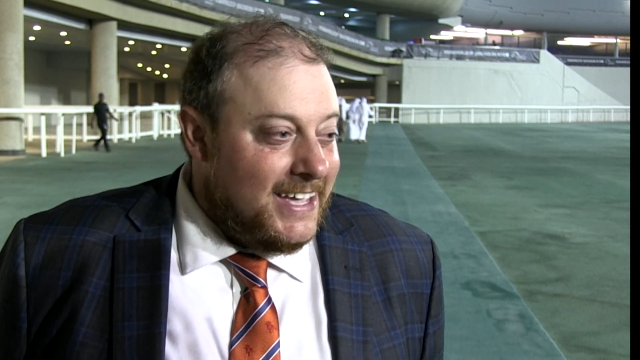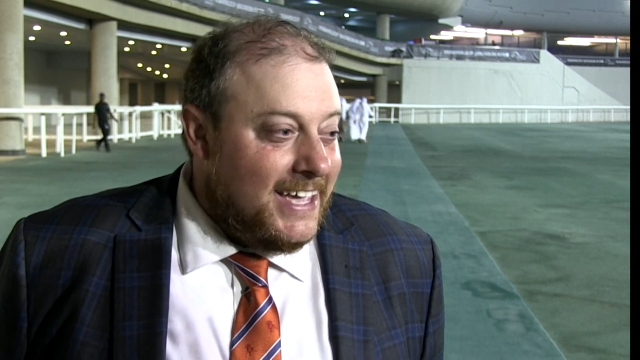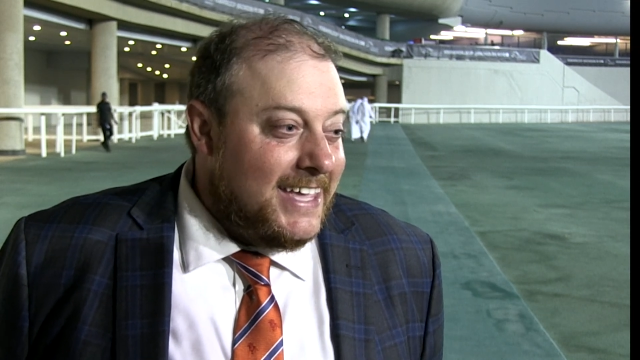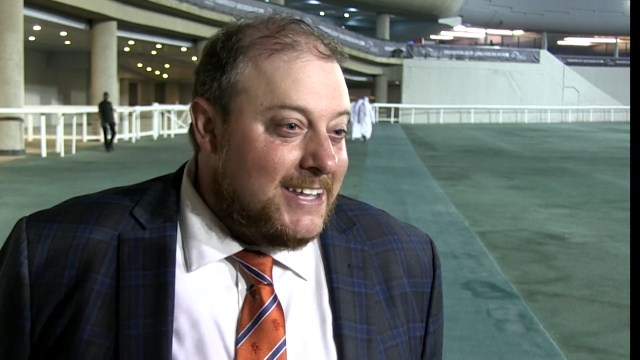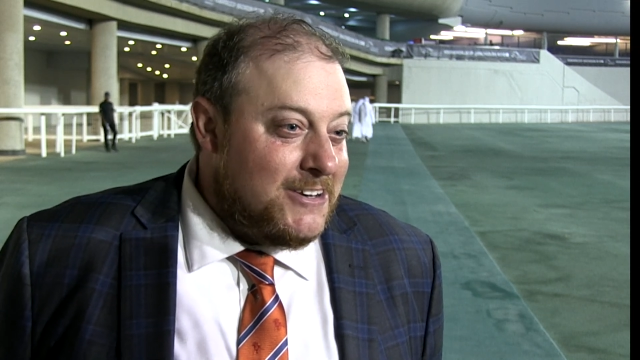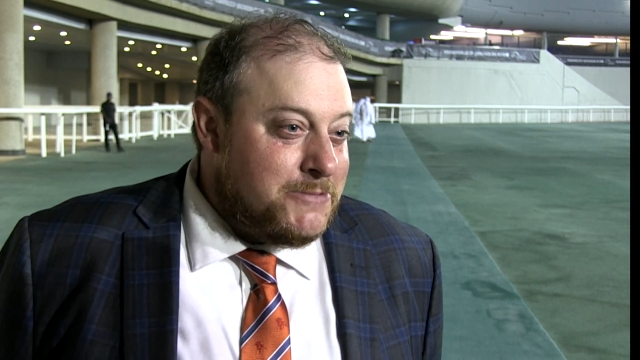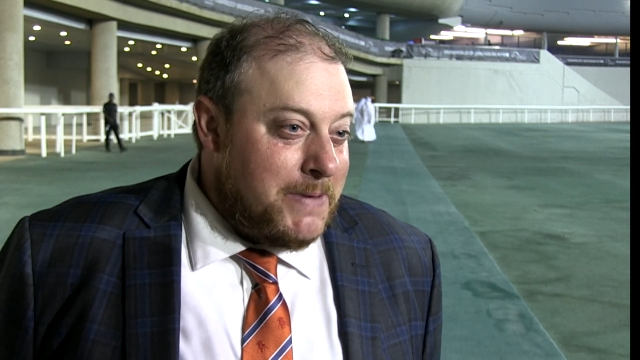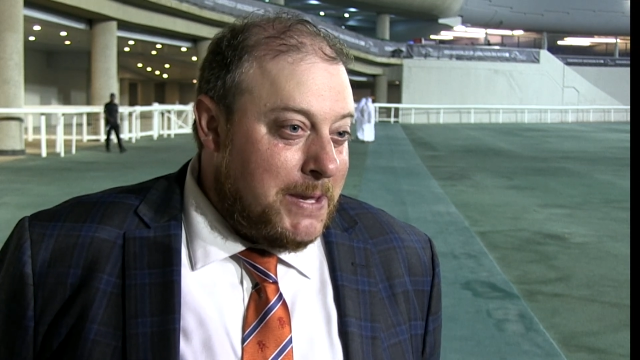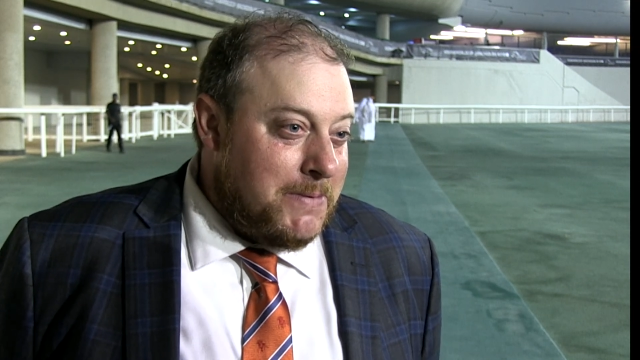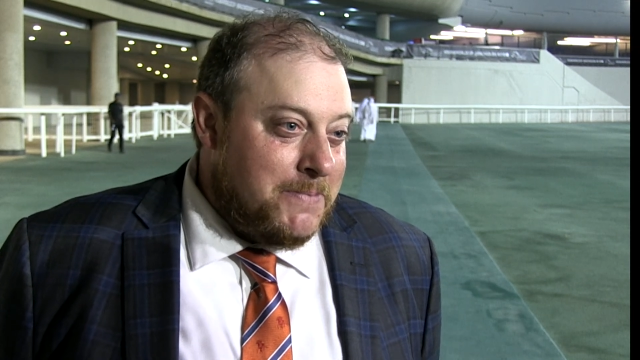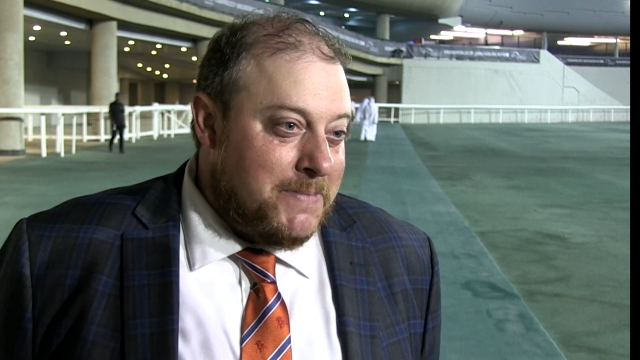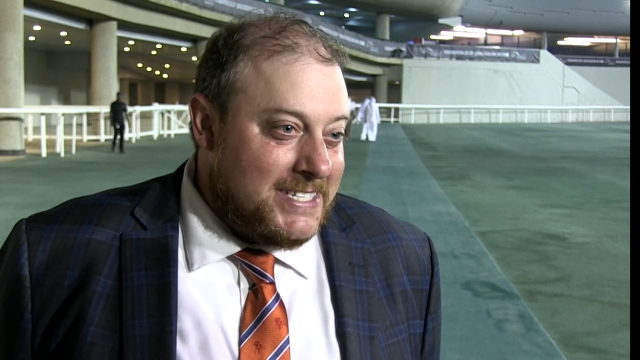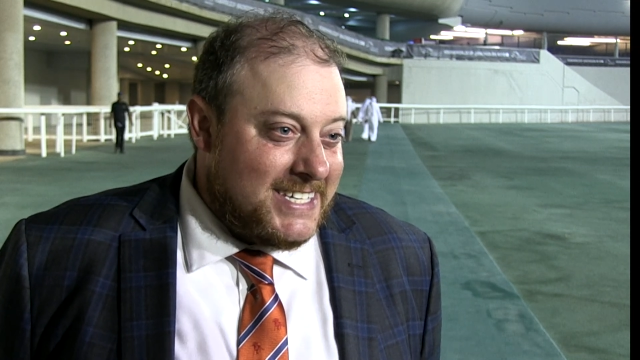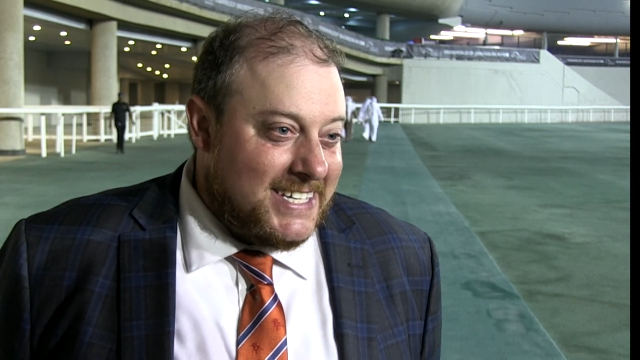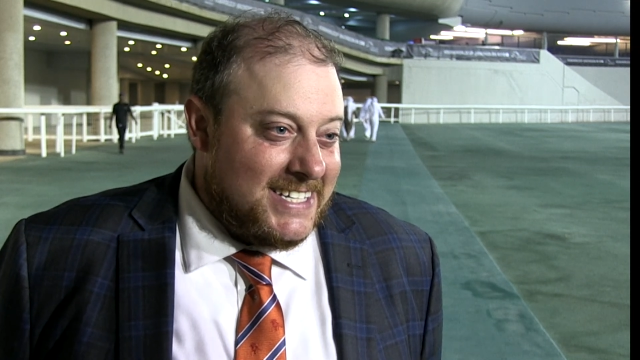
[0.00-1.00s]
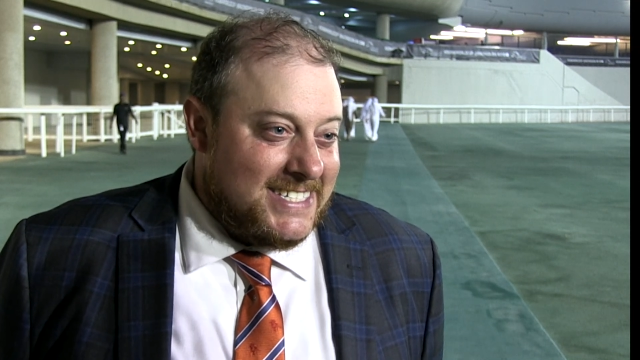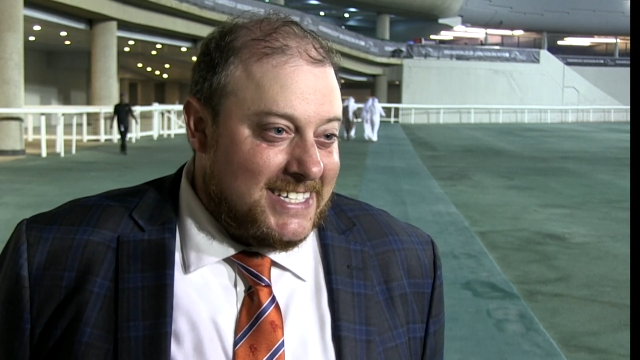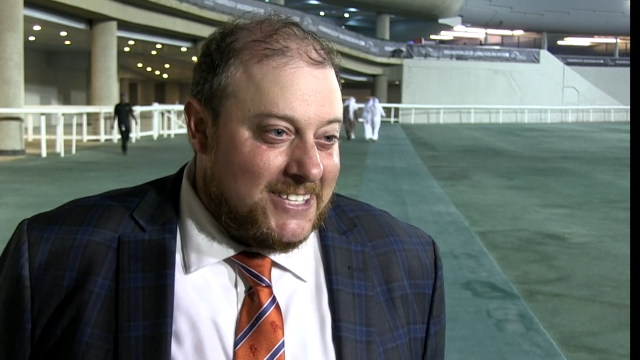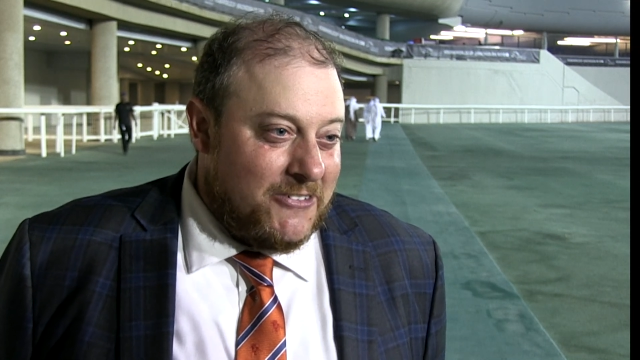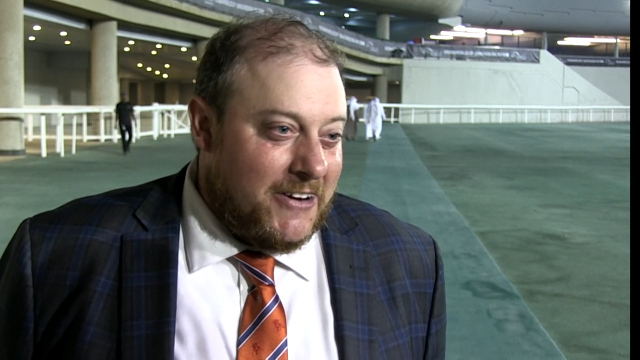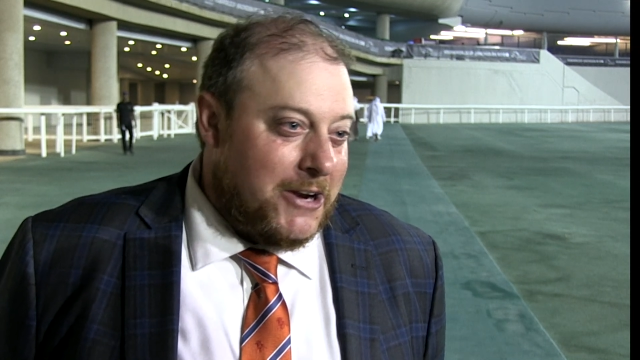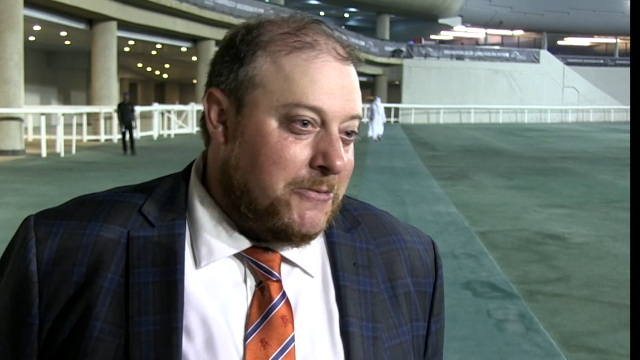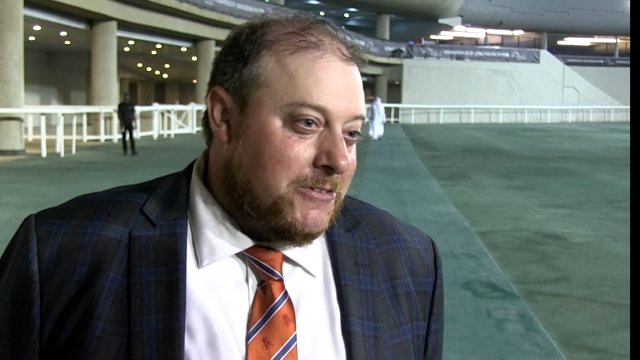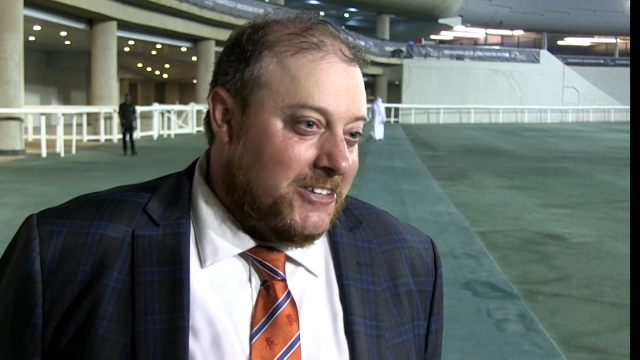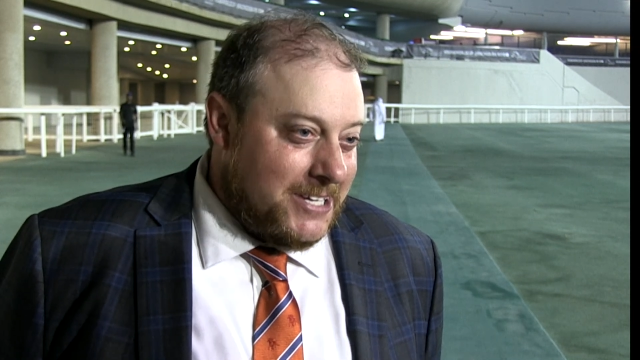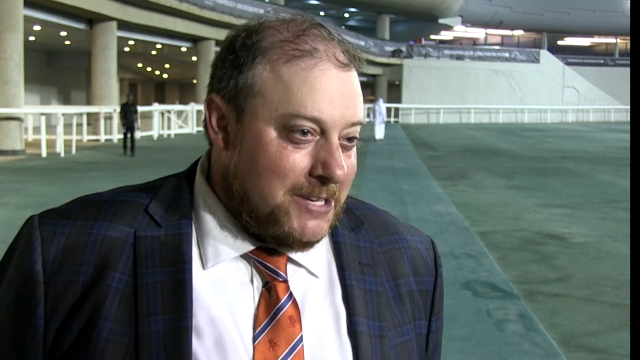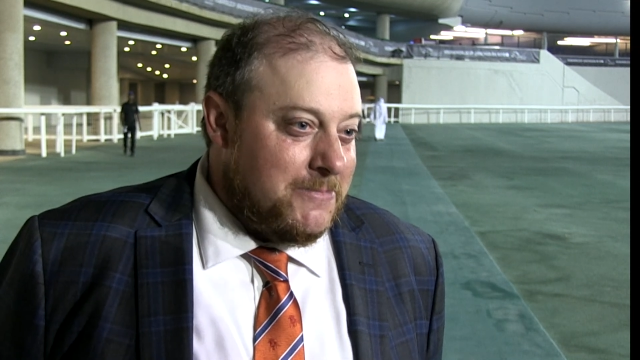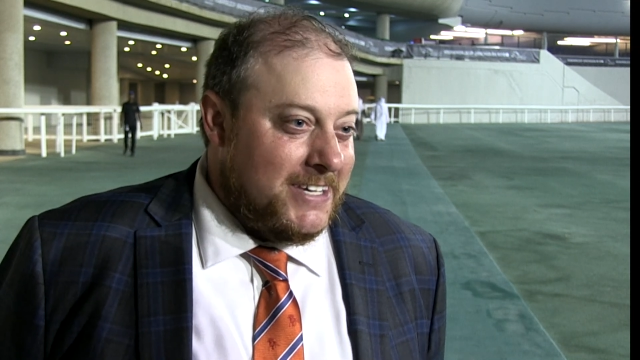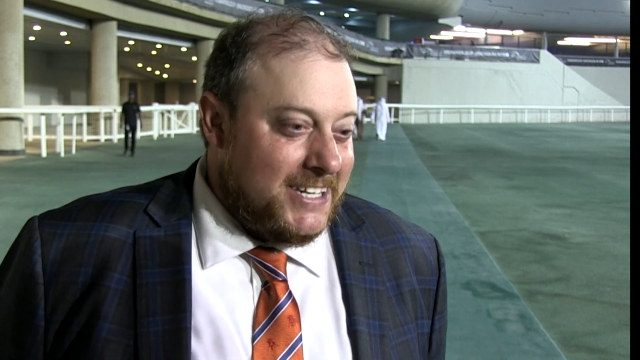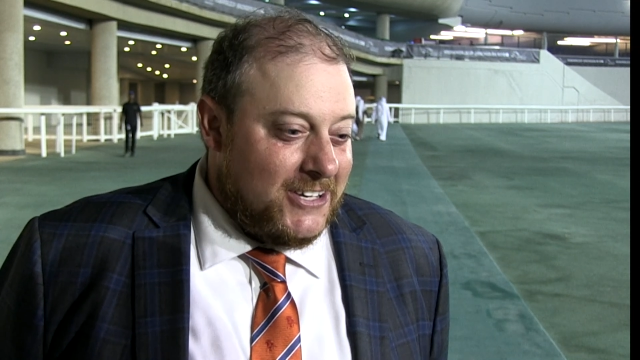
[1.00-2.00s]
hey, there's baby biscuits, and the rider would
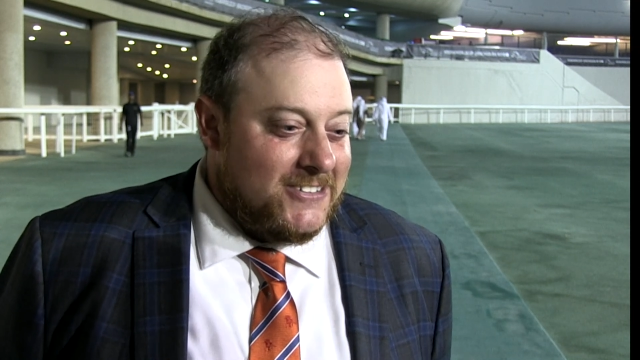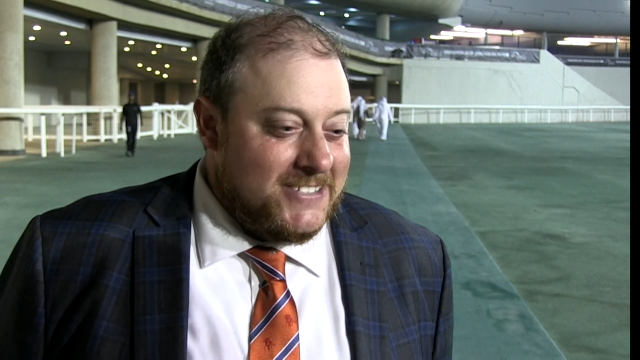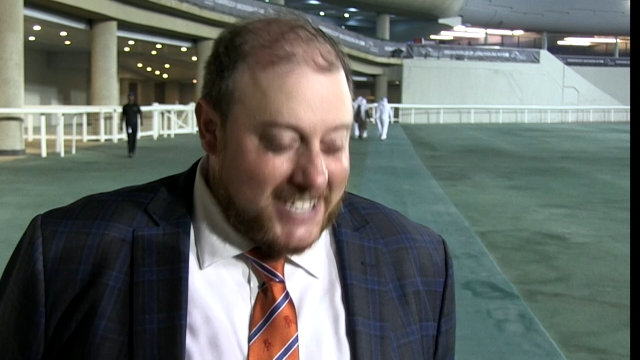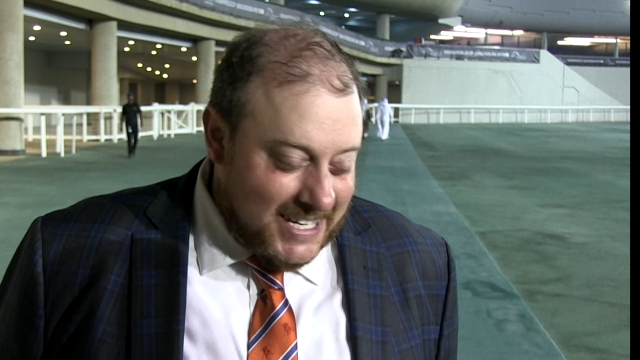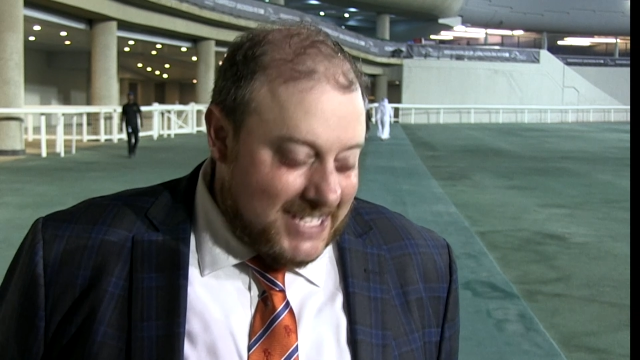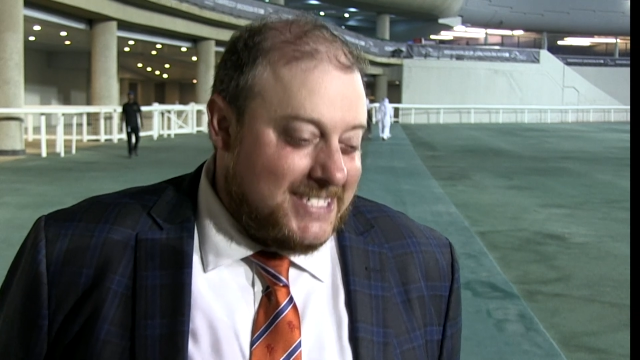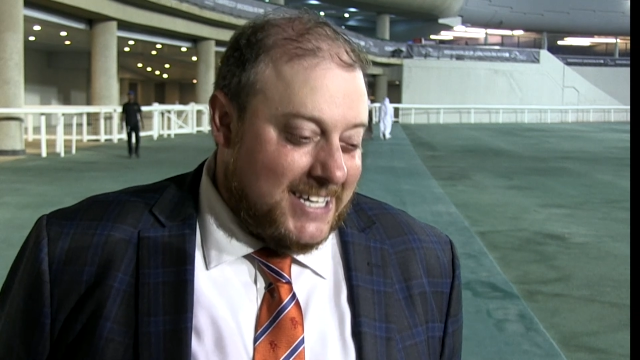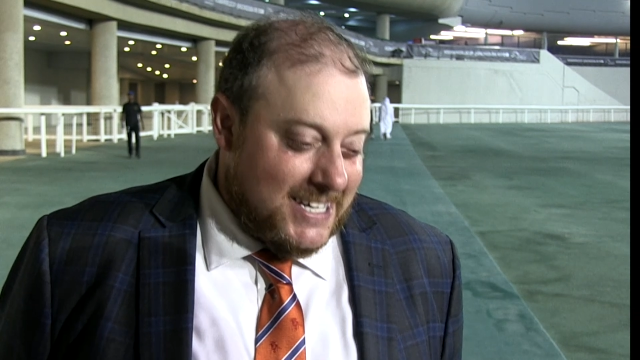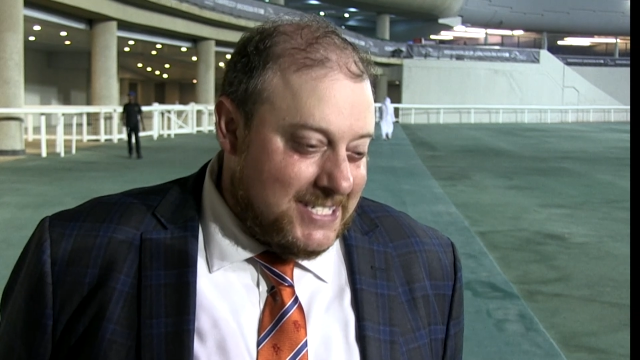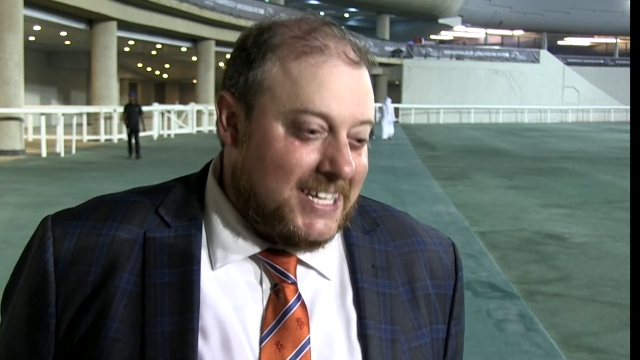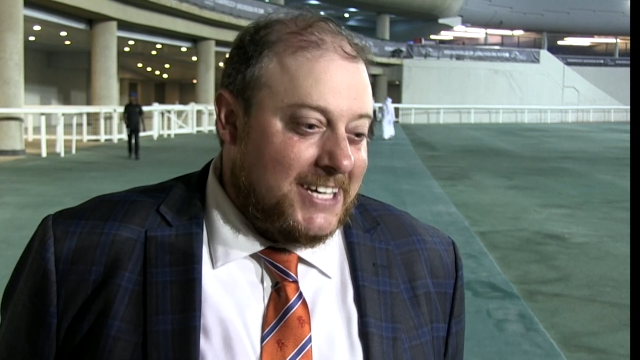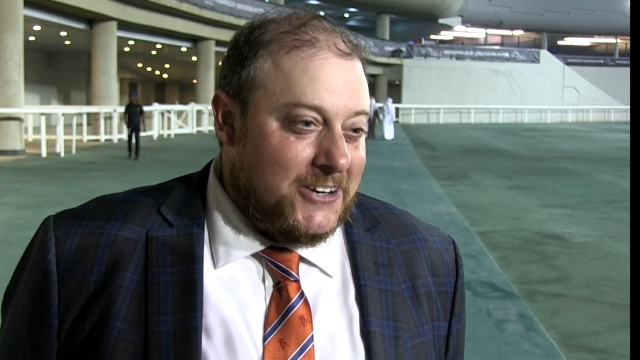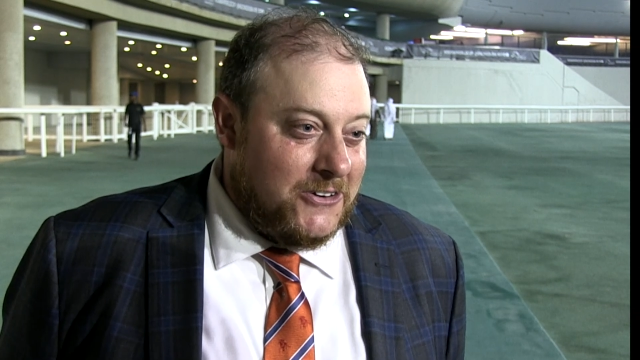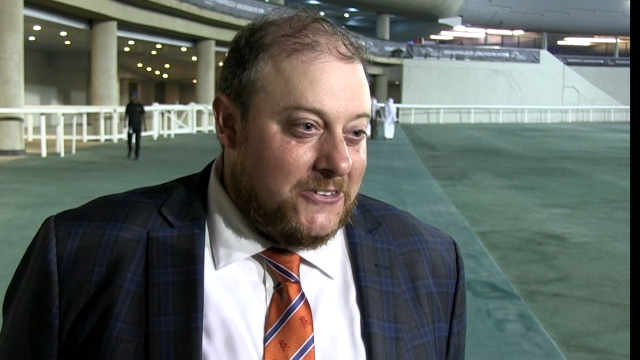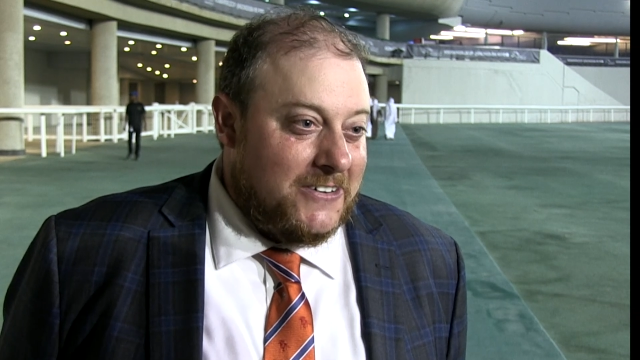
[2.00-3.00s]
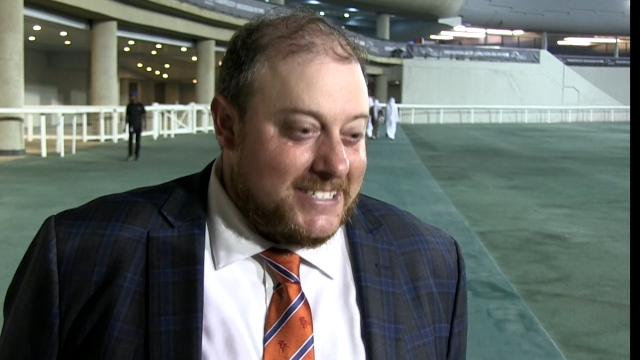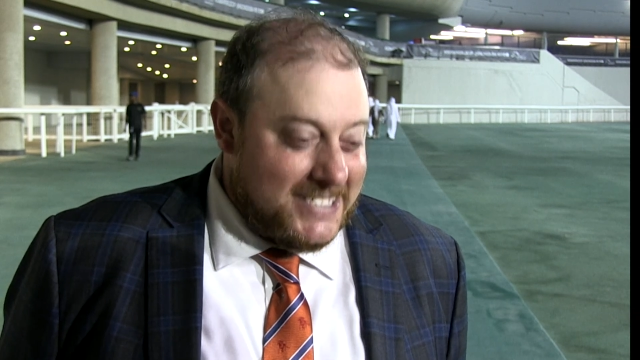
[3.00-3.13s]
look at me, and he goes, yes, yes, I know.